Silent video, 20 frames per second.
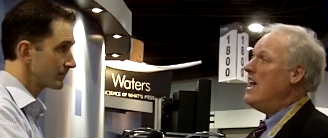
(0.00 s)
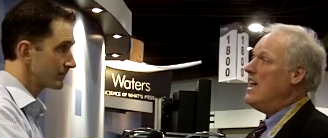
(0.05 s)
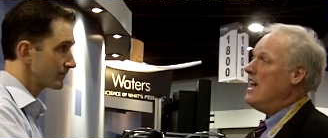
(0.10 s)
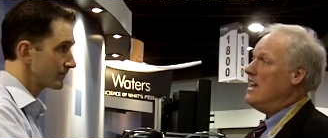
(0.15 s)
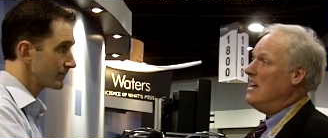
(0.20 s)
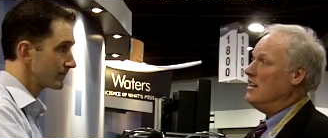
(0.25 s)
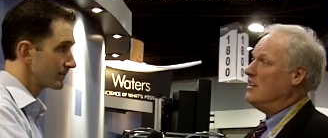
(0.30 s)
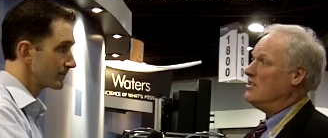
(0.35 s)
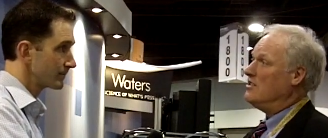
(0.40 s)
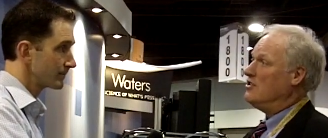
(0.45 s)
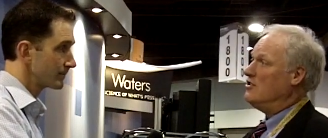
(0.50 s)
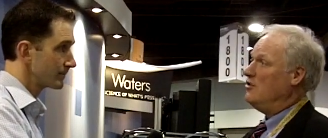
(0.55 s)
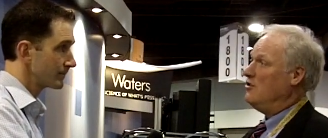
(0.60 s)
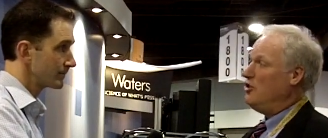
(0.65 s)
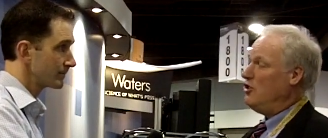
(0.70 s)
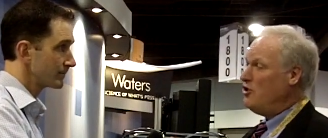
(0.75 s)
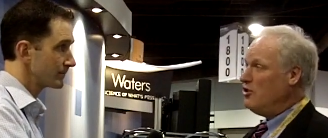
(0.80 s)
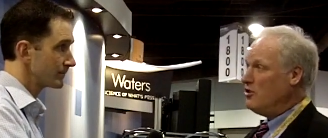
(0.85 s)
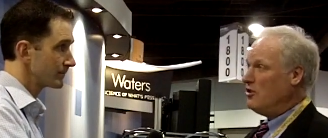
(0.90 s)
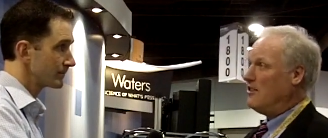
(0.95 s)
Speaker 1: is to
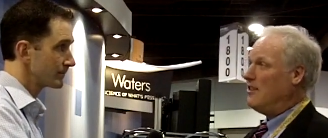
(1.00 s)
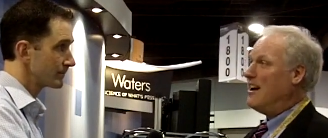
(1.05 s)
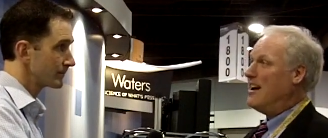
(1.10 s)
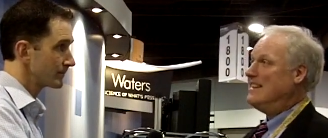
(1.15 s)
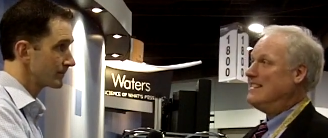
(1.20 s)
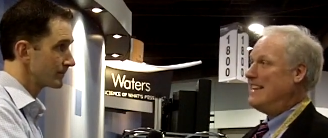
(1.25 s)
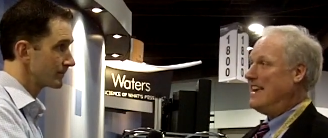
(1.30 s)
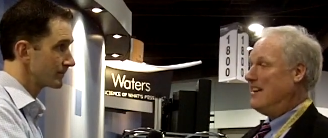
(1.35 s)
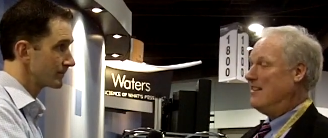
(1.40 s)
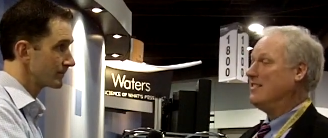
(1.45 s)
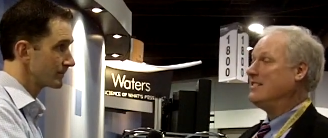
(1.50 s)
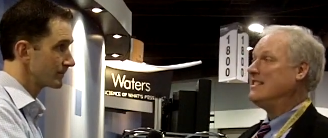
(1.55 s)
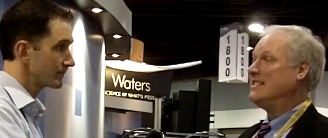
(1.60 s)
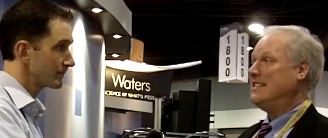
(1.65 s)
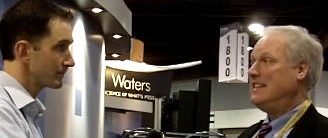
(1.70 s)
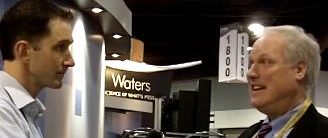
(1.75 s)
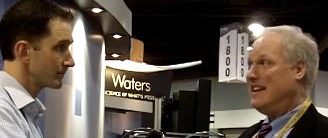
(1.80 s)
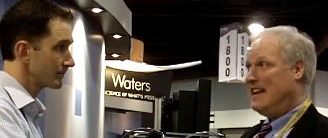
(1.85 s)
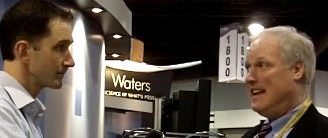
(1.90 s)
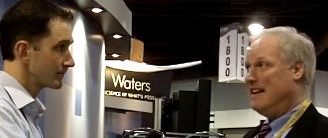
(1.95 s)
utilize L
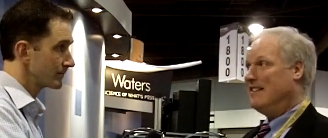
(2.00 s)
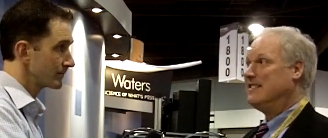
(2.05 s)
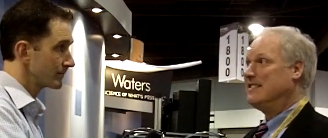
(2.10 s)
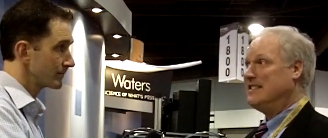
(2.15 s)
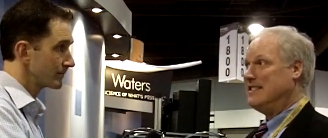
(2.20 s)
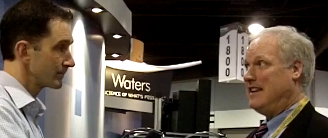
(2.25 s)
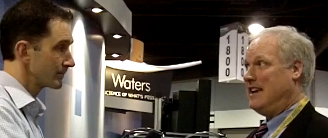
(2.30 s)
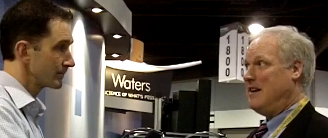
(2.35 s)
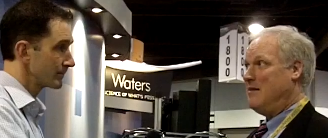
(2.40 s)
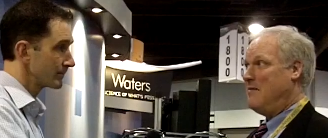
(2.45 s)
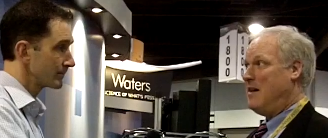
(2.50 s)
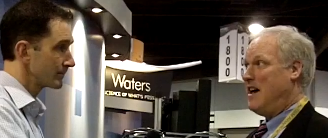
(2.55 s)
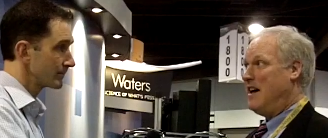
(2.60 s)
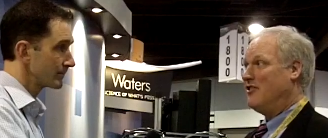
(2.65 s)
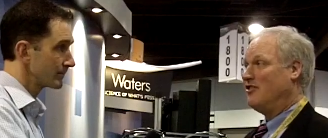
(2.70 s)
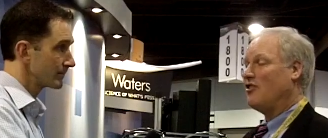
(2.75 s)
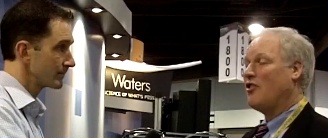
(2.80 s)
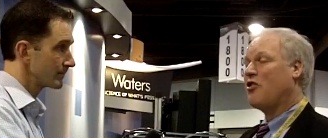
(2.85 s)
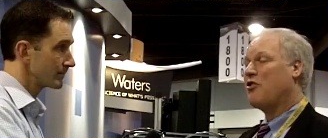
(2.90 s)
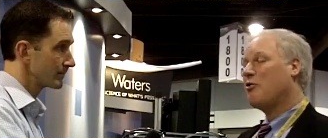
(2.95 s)
C and L C M
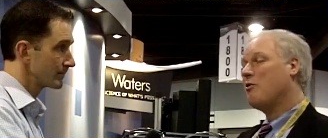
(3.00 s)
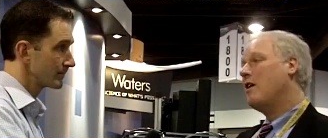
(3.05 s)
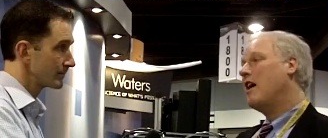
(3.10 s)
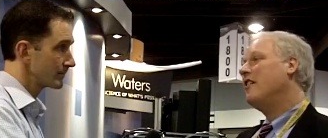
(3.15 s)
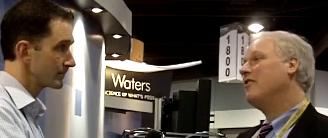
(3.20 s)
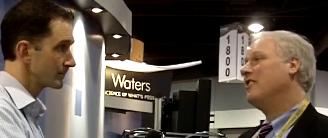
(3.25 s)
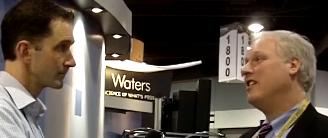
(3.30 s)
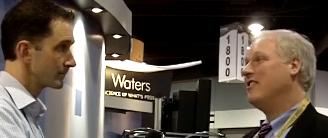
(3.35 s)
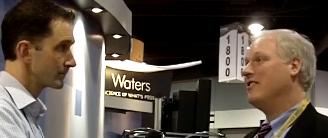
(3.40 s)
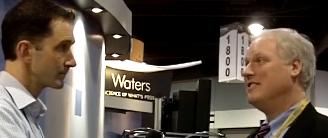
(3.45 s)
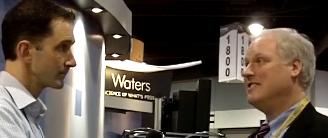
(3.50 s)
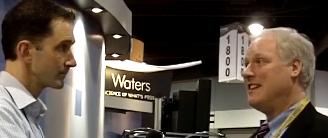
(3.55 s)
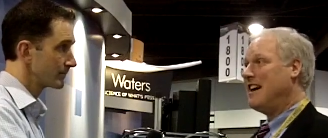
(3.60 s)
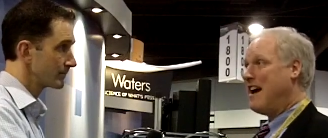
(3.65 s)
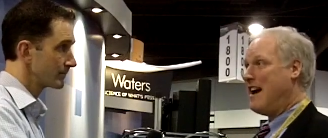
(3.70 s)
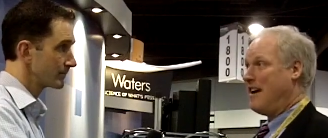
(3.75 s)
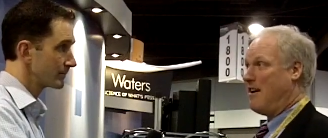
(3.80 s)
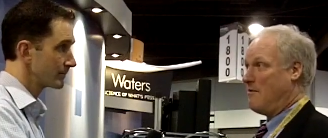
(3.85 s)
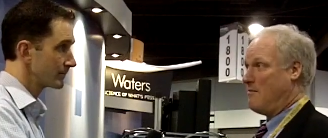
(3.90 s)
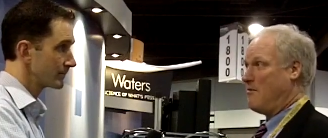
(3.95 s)
S throughout their
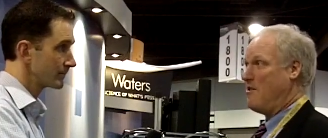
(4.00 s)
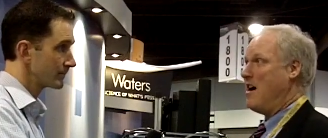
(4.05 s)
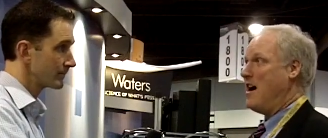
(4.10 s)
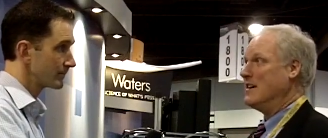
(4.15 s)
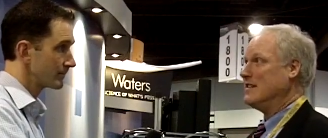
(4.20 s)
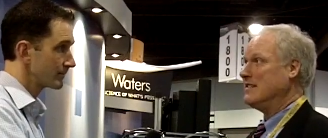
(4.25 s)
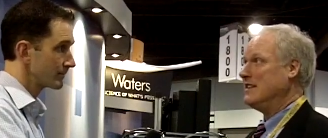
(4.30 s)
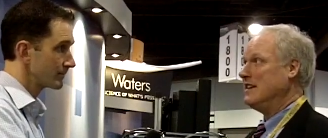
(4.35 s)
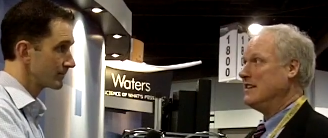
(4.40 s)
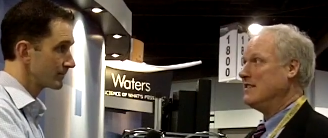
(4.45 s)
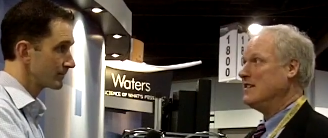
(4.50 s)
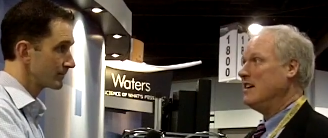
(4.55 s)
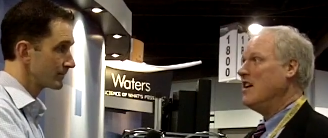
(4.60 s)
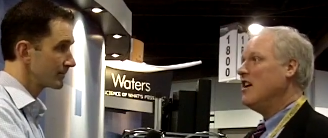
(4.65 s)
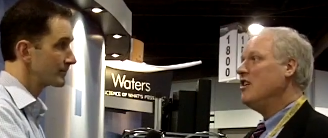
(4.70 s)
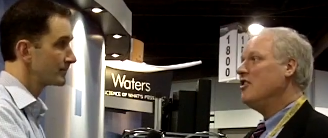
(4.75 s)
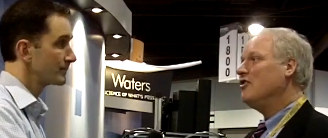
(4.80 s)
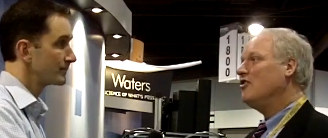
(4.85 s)
entire process.